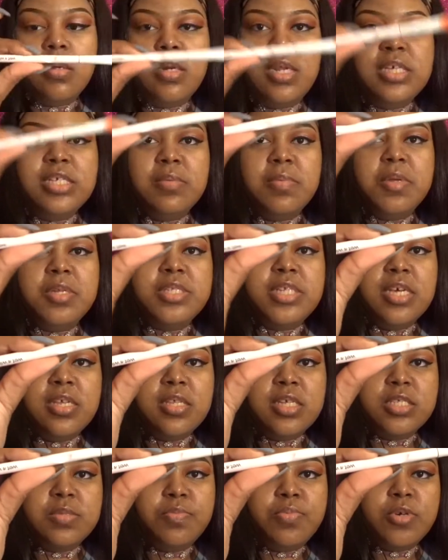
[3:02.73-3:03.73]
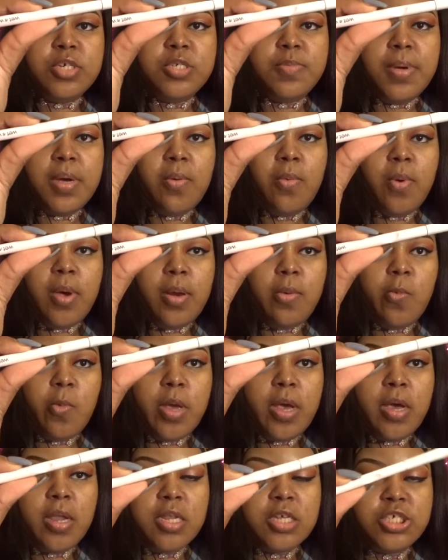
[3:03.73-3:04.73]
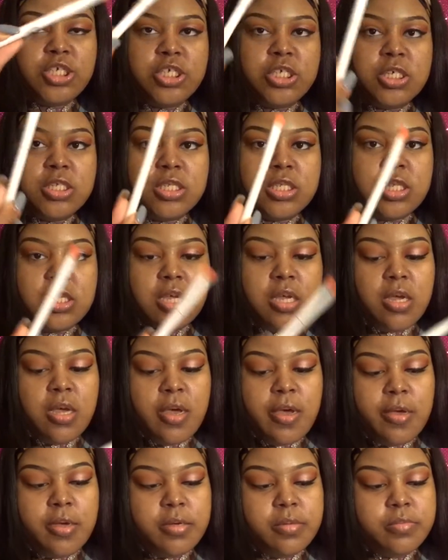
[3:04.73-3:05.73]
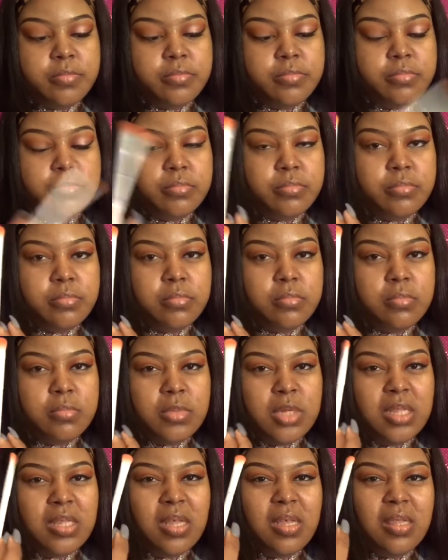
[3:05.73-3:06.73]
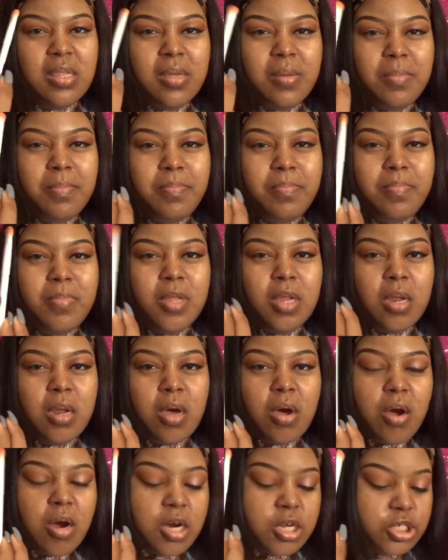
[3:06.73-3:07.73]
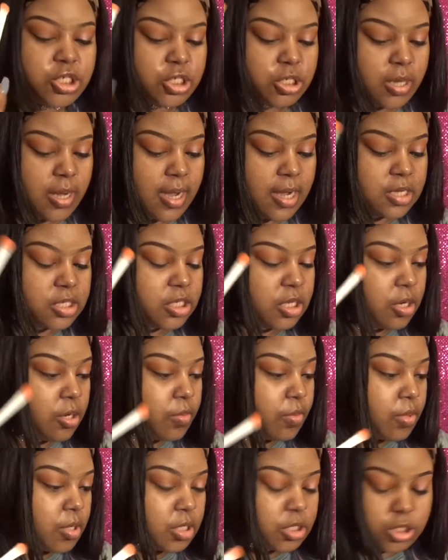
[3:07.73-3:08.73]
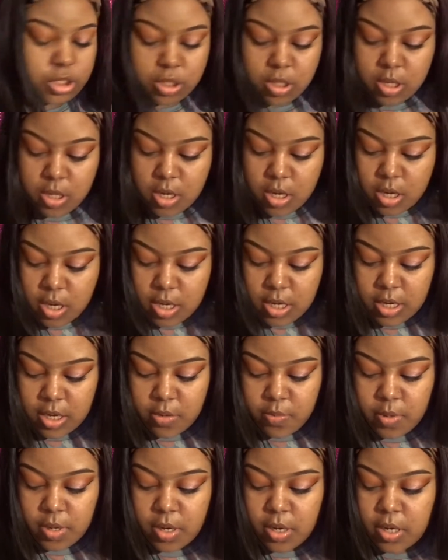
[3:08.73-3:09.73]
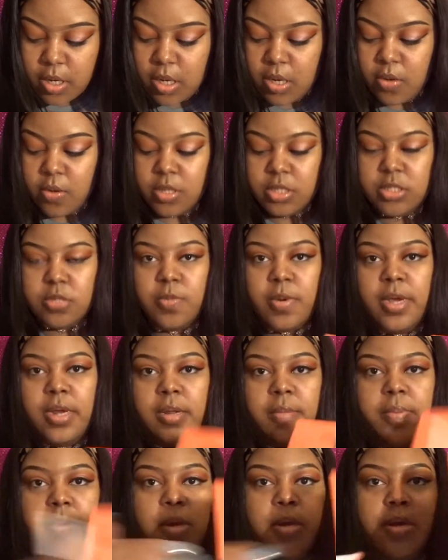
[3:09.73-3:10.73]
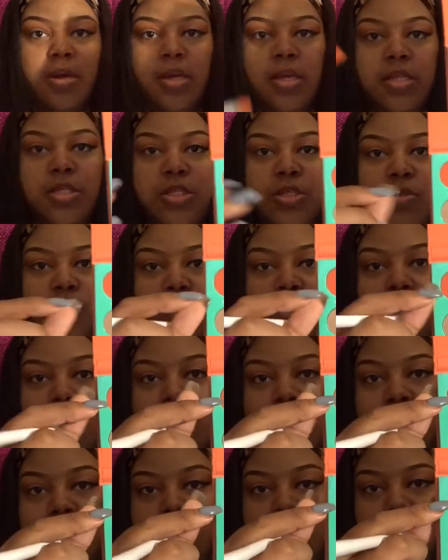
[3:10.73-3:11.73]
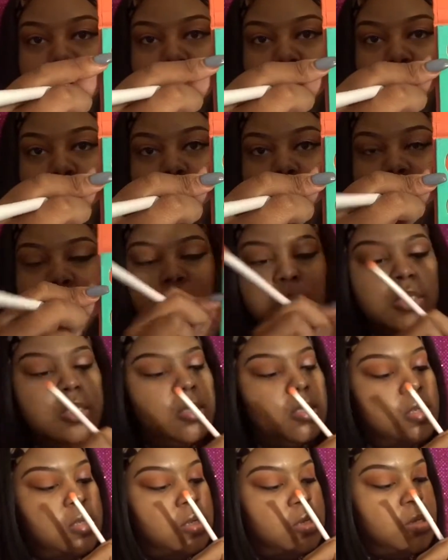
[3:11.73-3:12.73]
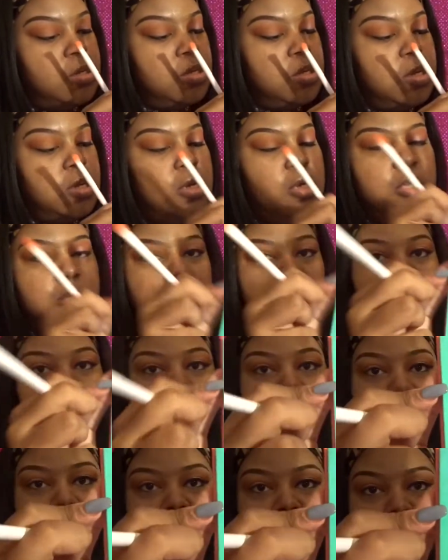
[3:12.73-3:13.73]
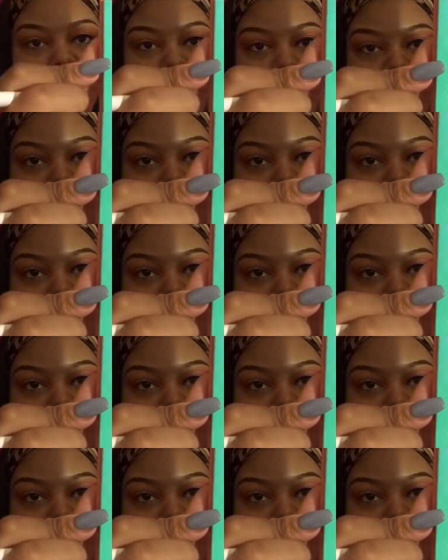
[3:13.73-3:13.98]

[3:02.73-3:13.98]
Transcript: Next, I want to take this brush by Winwell. It's just the, um, I think the the large eyeshadow brush. And then we're going to go in right up here into so Sokoto.